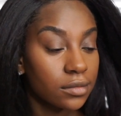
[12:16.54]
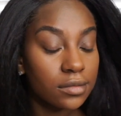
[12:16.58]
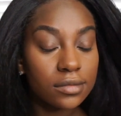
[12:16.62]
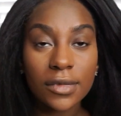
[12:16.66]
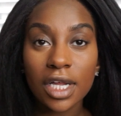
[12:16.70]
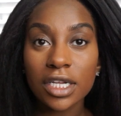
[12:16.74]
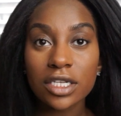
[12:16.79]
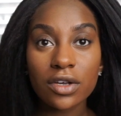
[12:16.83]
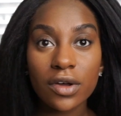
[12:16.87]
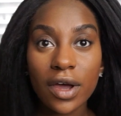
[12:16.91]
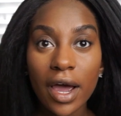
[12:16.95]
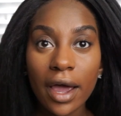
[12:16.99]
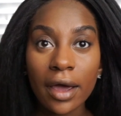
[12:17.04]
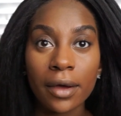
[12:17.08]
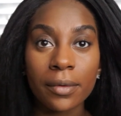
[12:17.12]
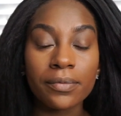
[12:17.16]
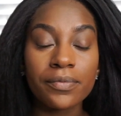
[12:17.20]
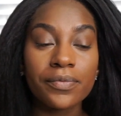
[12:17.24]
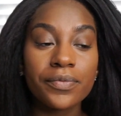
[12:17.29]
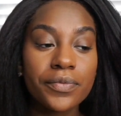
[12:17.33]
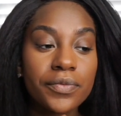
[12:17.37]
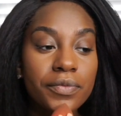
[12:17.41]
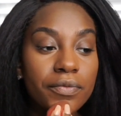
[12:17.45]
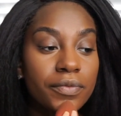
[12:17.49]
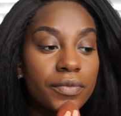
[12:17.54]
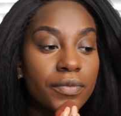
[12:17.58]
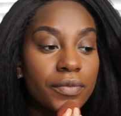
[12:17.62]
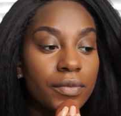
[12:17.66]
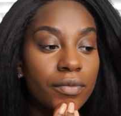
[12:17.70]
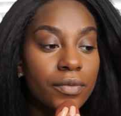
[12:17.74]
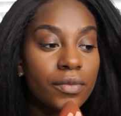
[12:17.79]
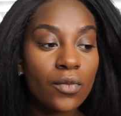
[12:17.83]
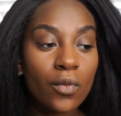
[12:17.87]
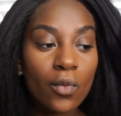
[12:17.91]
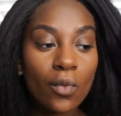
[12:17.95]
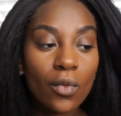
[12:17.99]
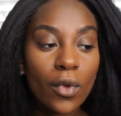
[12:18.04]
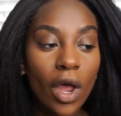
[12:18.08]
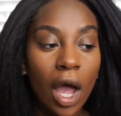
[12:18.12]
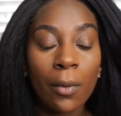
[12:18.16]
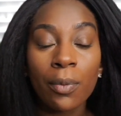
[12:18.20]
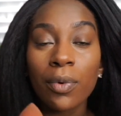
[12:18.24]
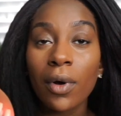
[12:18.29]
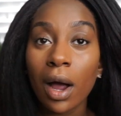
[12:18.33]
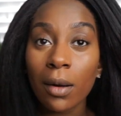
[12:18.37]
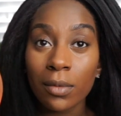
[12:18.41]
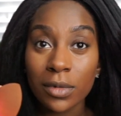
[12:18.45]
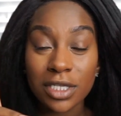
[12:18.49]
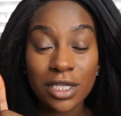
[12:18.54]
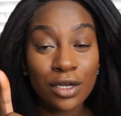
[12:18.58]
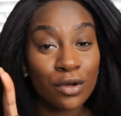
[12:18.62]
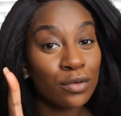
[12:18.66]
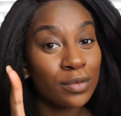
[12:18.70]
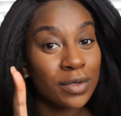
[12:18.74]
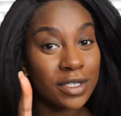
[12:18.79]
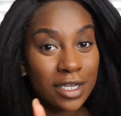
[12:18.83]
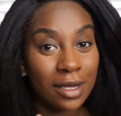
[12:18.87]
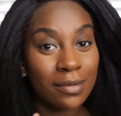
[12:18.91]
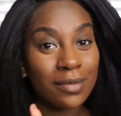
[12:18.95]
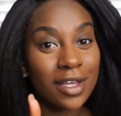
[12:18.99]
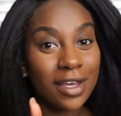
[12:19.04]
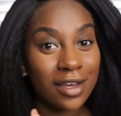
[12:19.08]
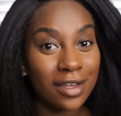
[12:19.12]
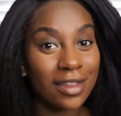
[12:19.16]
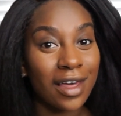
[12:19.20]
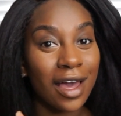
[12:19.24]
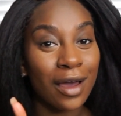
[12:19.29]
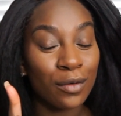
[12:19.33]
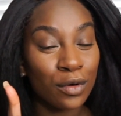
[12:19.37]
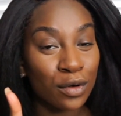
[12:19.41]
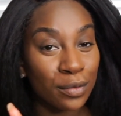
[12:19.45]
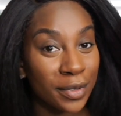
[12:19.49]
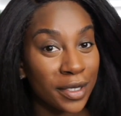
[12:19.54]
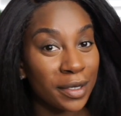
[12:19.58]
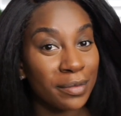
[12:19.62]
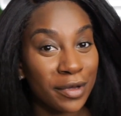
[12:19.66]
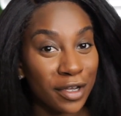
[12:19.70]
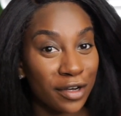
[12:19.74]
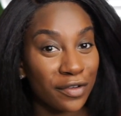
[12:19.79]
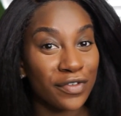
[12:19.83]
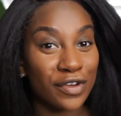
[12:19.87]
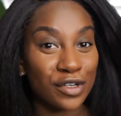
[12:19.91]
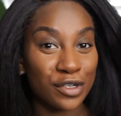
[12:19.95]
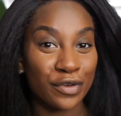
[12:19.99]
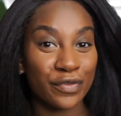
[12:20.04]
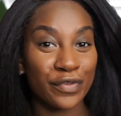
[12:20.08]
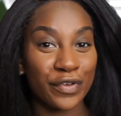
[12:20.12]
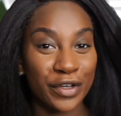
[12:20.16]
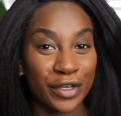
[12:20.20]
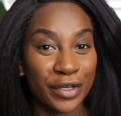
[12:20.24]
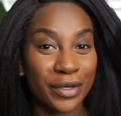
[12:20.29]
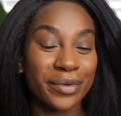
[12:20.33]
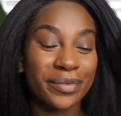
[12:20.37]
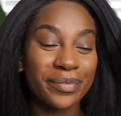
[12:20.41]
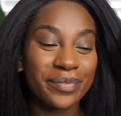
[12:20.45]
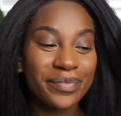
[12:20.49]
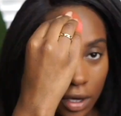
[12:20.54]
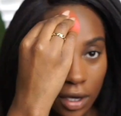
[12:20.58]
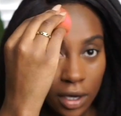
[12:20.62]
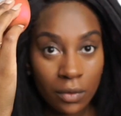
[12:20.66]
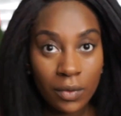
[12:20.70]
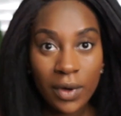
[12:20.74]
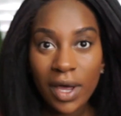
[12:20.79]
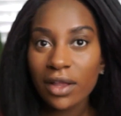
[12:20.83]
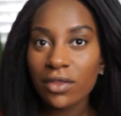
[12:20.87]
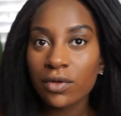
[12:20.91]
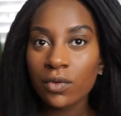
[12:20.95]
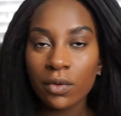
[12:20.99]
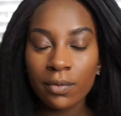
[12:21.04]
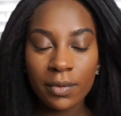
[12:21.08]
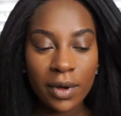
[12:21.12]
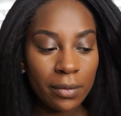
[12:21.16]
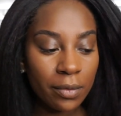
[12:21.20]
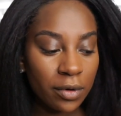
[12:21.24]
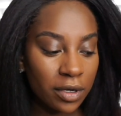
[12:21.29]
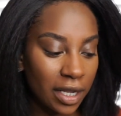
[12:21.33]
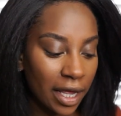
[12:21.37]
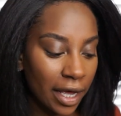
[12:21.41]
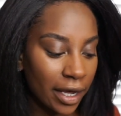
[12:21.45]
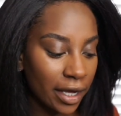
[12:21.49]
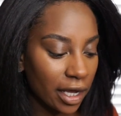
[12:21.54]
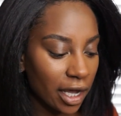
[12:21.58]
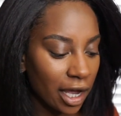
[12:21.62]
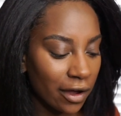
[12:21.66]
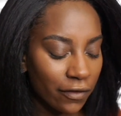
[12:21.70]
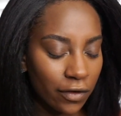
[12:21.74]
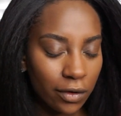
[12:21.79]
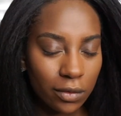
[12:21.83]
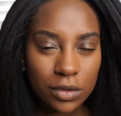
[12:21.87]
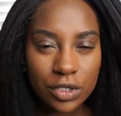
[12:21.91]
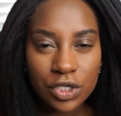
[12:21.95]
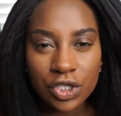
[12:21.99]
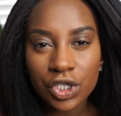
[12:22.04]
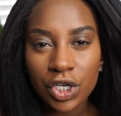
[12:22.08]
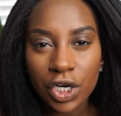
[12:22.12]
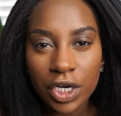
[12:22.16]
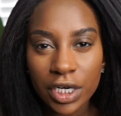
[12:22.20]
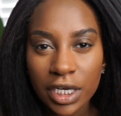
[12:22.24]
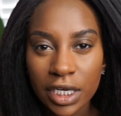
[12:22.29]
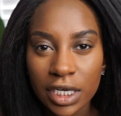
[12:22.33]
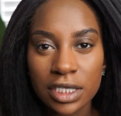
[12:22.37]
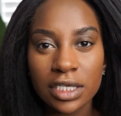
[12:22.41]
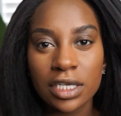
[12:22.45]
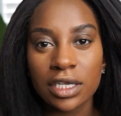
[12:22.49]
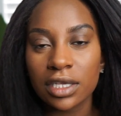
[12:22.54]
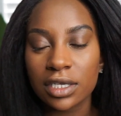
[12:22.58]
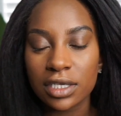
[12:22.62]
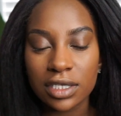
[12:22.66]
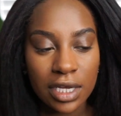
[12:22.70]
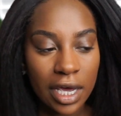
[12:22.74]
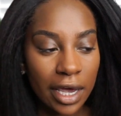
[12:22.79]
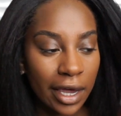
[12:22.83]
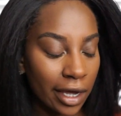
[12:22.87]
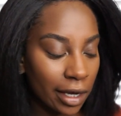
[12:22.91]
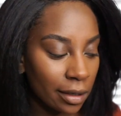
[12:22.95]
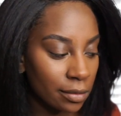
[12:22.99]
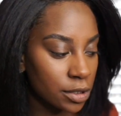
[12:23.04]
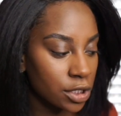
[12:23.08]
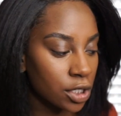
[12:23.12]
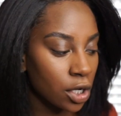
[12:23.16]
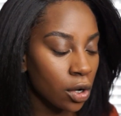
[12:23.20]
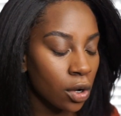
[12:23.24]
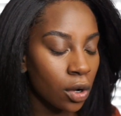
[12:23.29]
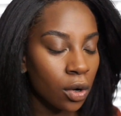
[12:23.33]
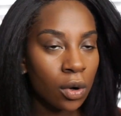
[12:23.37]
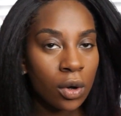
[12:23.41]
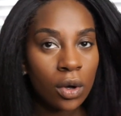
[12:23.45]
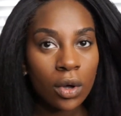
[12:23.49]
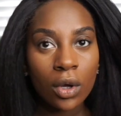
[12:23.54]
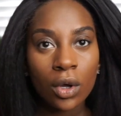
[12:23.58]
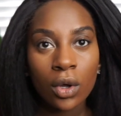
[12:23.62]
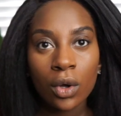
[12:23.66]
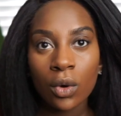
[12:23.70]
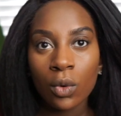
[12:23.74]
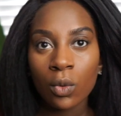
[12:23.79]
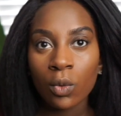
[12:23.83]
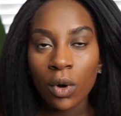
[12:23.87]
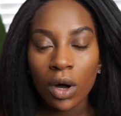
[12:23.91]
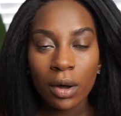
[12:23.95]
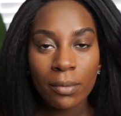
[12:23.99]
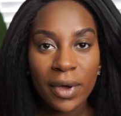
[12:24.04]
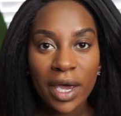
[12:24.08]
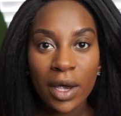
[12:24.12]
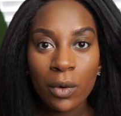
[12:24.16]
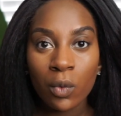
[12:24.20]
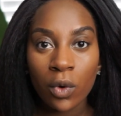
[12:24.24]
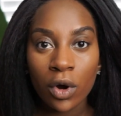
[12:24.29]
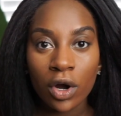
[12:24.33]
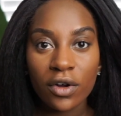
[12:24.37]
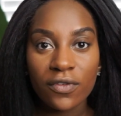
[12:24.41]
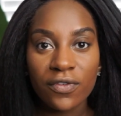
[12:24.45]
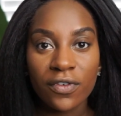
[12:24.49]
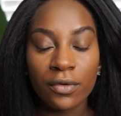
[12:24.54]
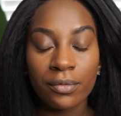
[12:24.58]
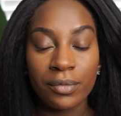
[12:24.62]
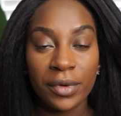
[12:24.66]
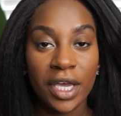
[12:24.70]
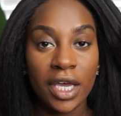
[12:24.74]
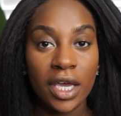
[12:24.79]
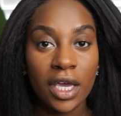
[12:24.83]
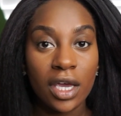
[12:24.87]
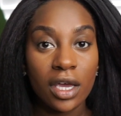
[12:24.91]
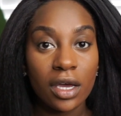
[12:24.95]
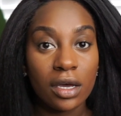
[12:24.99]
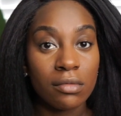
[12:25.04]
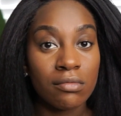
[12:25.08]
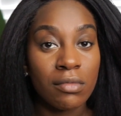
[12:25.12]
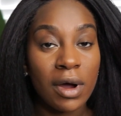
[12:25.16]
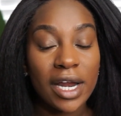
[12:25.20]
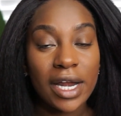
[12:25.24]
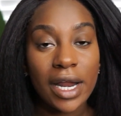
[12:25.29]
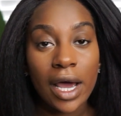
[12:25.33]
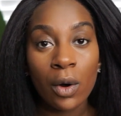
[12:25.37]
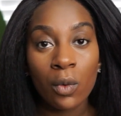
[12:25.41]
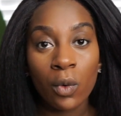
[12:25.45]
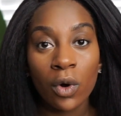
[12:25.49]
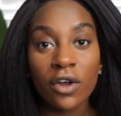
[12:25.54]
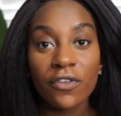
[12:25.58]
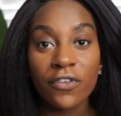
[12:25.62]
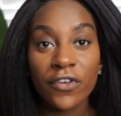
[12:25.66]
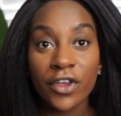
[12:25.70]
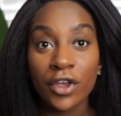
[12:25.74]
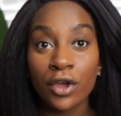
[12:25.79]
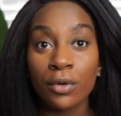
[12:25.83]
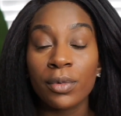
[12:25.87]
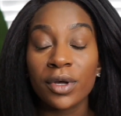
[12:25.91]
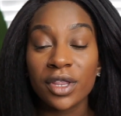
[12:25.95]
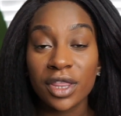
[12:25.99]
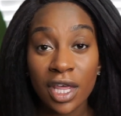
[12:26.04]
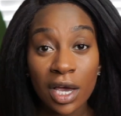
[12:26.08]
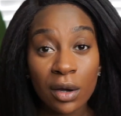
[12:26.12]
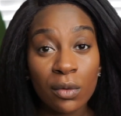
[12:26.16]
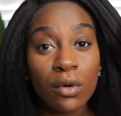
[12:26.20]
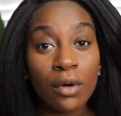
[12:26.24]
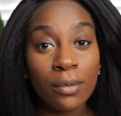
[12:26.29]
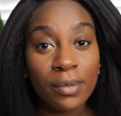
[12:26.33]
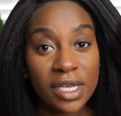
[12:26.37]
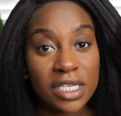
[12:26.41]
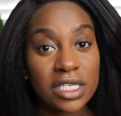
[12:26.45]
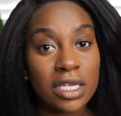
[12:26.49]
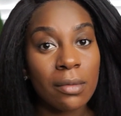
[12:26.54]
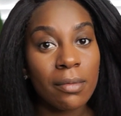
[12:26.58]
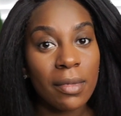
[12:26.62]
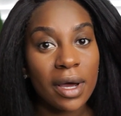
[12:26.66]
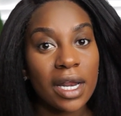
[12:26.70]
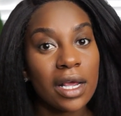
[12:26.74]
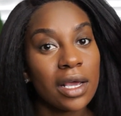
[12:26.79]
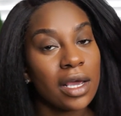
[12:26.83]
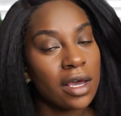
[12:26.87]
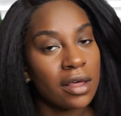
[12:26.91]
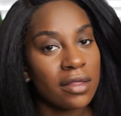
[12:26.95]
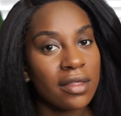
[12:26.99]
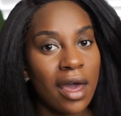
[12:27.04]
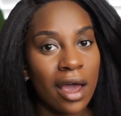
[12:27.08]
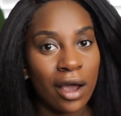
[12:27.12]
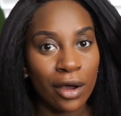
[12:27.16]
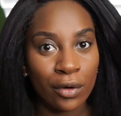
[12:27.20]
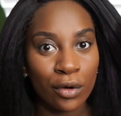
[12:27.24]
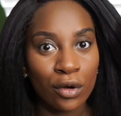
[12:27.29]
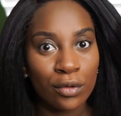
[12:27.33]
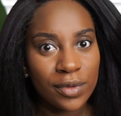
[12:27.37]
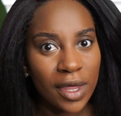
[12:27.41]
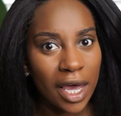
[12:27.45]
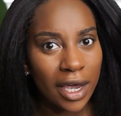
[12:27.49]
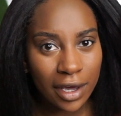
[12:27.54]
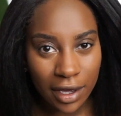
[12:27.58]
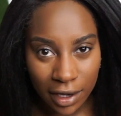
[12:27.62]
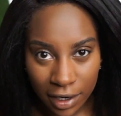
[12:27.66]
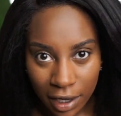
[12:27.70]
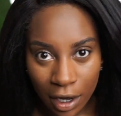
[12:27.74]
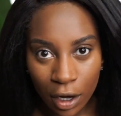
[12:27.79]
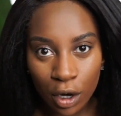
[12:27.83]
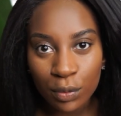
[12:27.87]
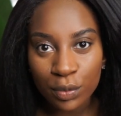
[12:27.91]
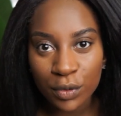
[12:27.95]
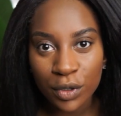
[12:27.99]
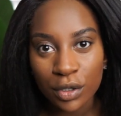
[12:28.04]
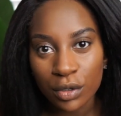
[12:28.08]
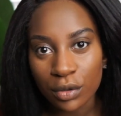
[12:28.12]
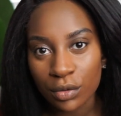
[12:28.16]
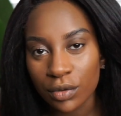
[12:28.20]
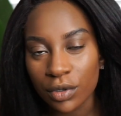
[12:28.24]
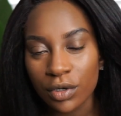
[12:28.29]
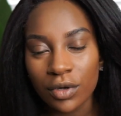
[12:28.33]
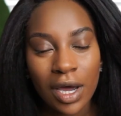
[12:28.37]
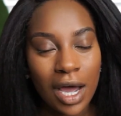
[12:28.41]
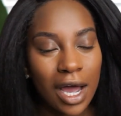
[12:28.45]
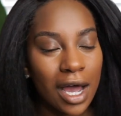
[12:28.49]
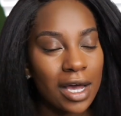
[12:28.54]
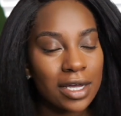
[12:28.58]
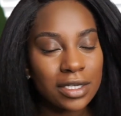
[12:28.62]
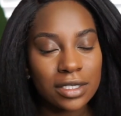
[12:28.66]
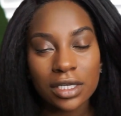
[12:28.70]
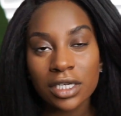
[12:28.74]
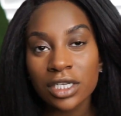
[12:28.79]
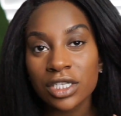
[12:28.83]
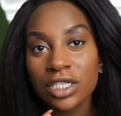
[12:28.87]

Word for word: that's okay. I promise there will be something that will be beneficial for you. And we have to remember, like, everyone's journey isn't the same. So what may work for me might not work for you, but there will be somebody in that group that can help you. You guys,